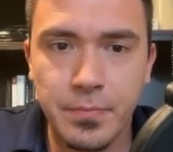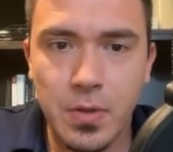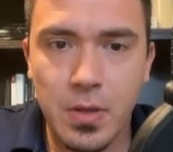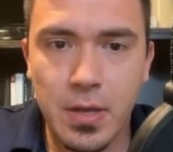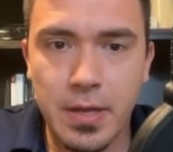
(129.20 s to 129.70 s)

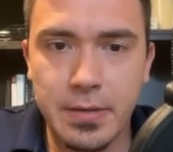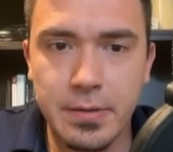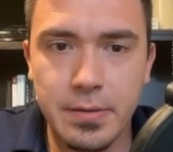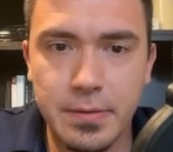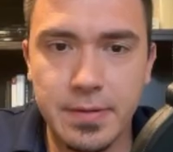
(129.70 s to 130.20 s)

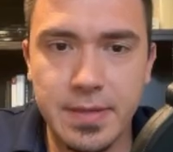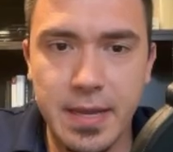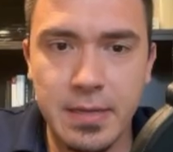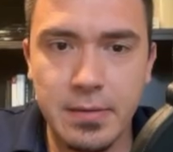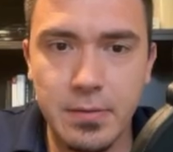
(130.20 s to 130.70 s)

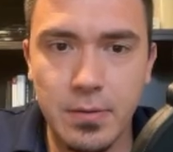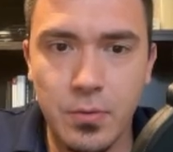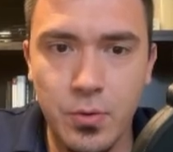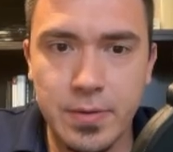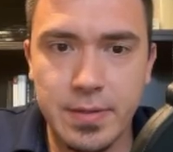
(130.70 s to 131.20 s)
on-site
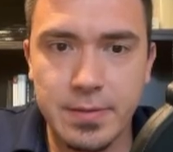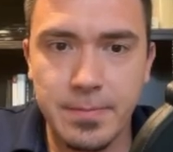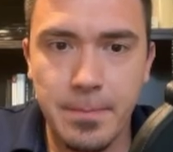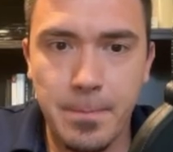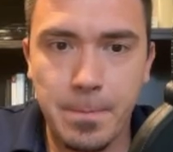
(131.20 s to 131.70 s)
courses.
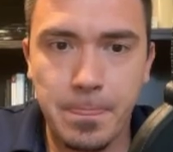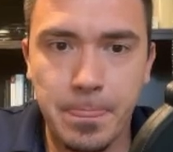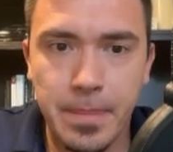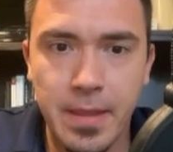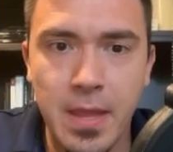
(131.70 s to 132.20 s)

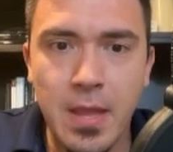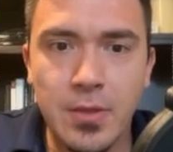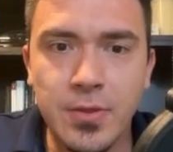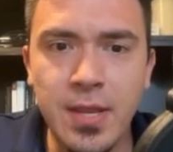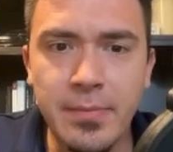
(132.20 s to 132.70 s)

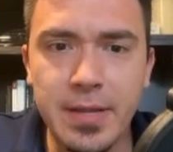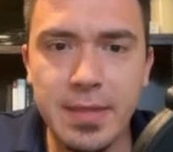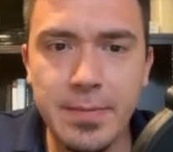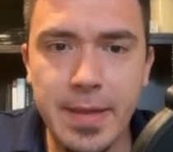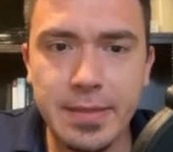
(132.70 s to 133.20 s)
So then I'm going to
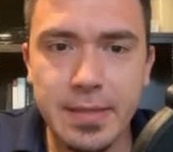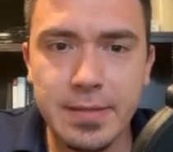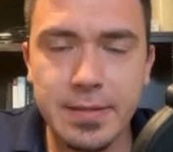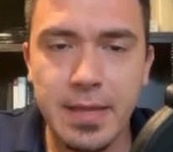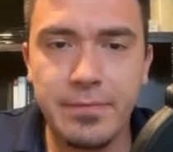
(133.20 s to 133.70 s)
think about
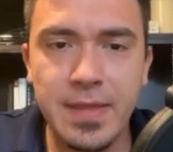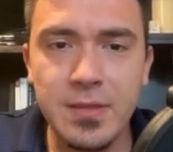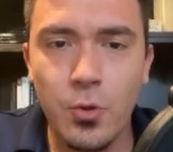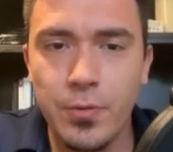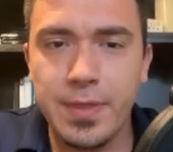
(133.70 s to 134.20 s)
this. If
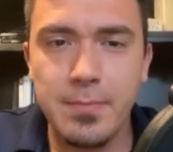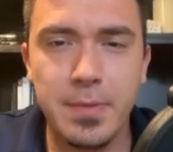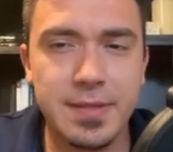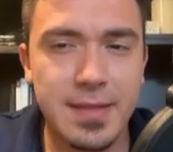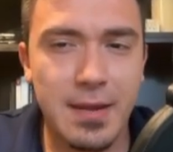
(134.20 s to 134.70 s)
this whole thing
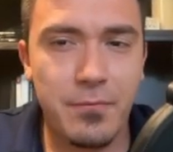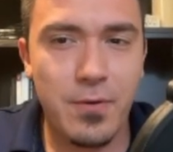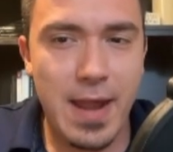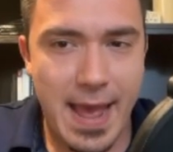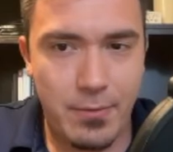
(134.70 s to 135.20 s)
must stand
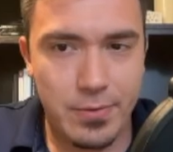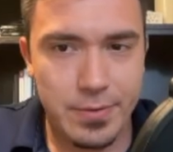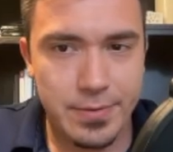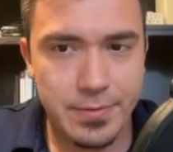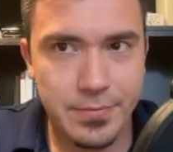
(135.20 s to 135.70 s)
for
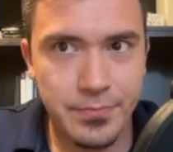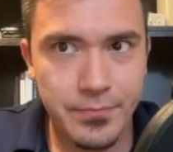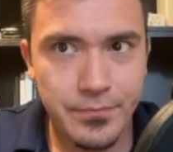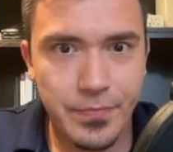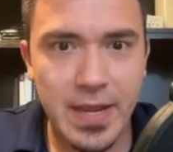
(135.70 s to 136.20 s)
hours,
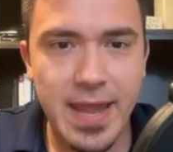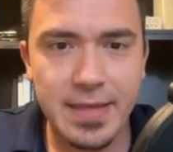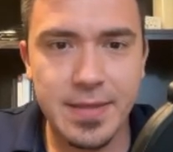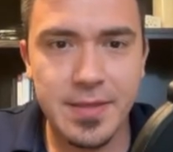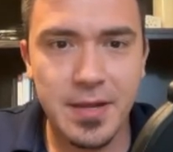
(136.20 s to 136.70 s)
and
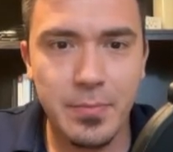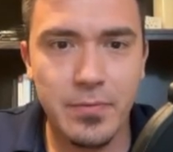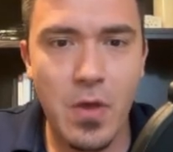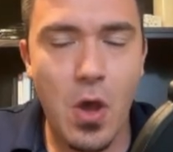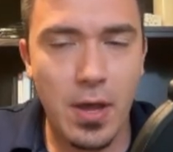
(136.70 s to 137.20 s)
X is the number
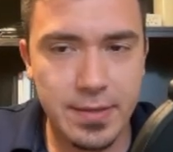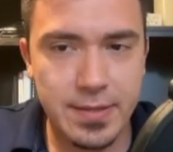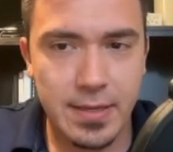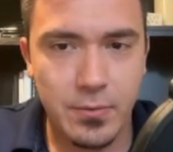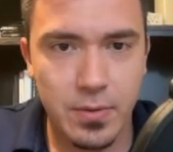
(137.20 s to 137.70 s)
of
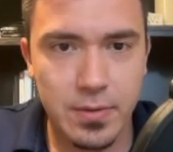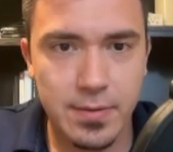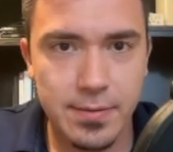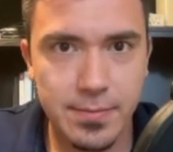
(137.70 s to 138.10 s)
on-site courses,